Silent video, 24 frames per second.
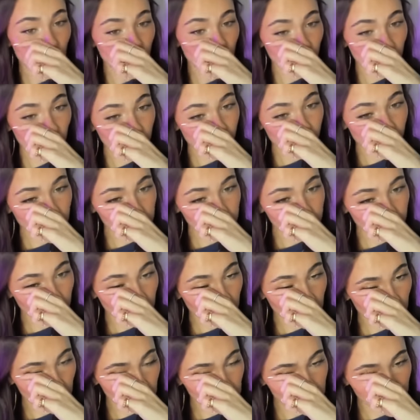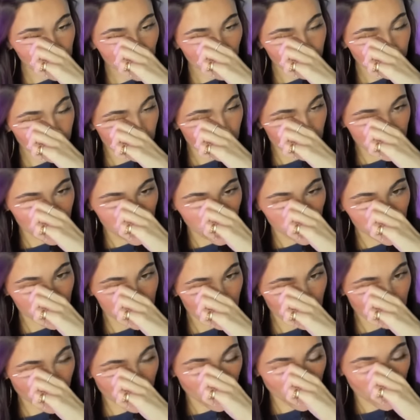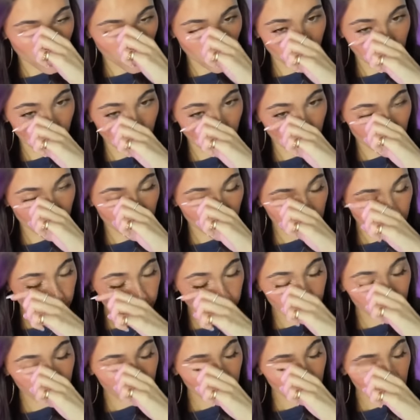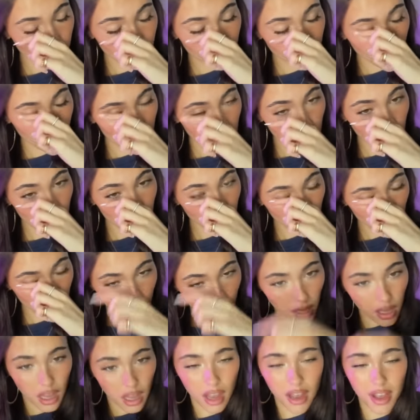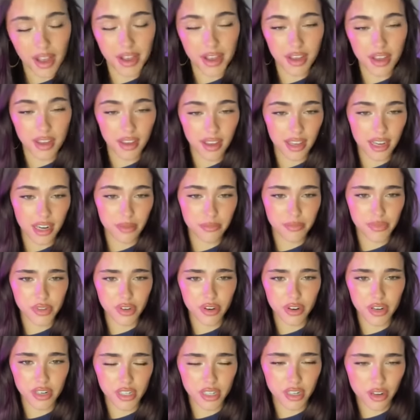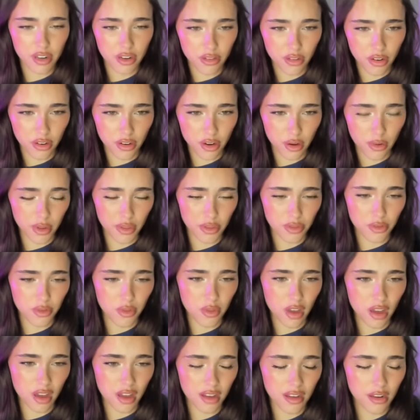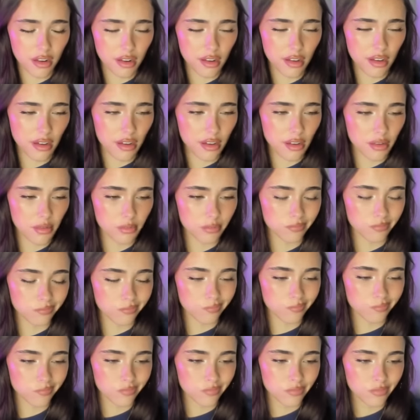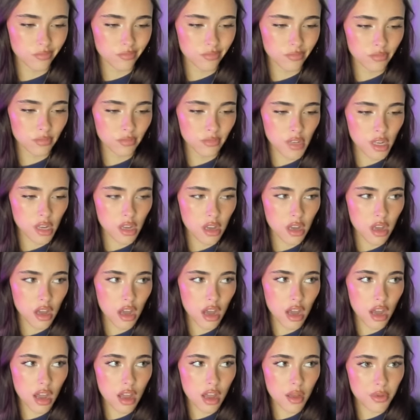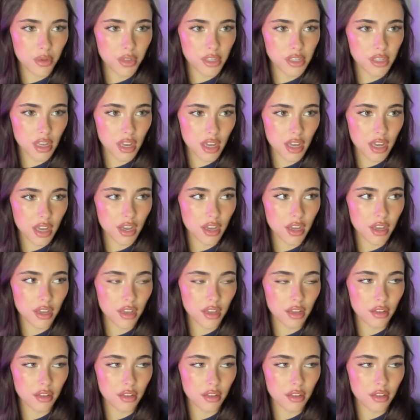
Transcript: advice for low self image? I'm going through it. Well, hi, and I'm sorry to hear that you're going through that. Um, I would say